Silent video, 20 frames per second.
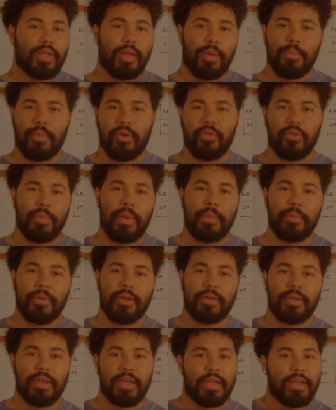
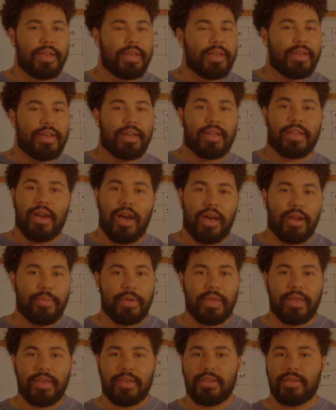remember,
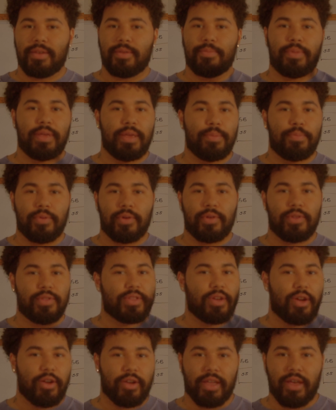economy, people,
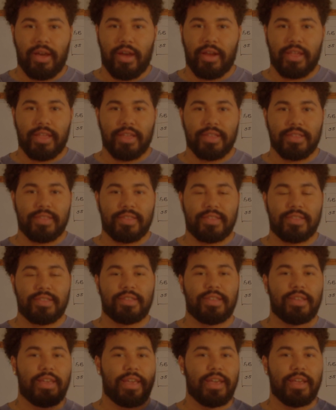target audience,
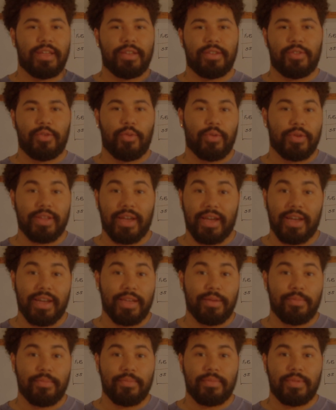and your
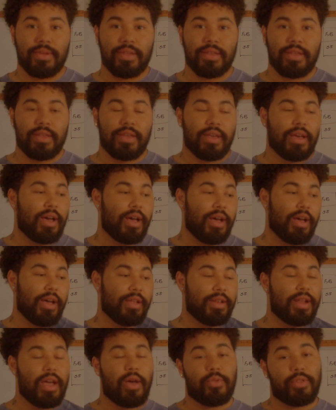time.
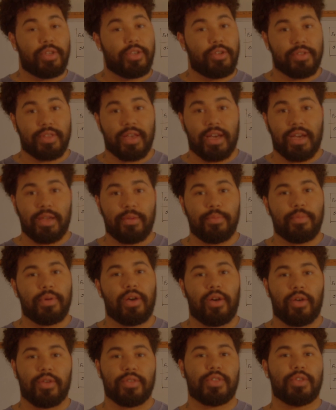Not only your time, but
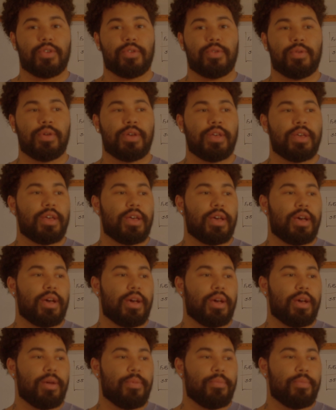also
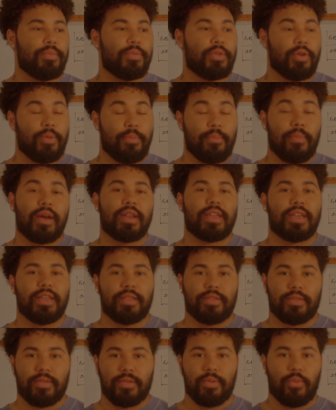your money,
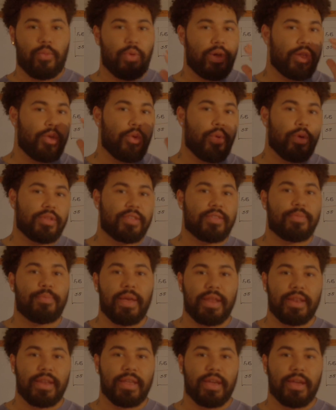what you're
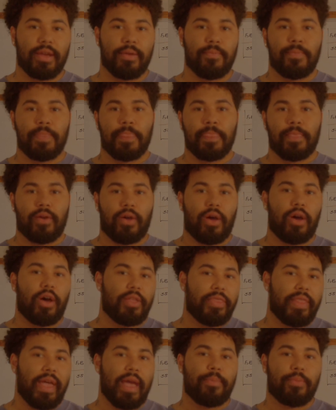spending
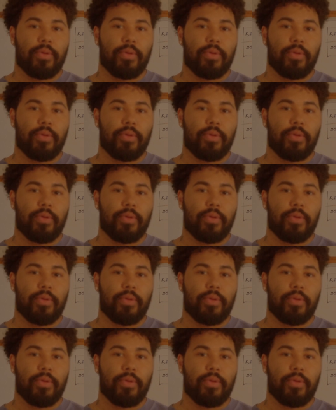on that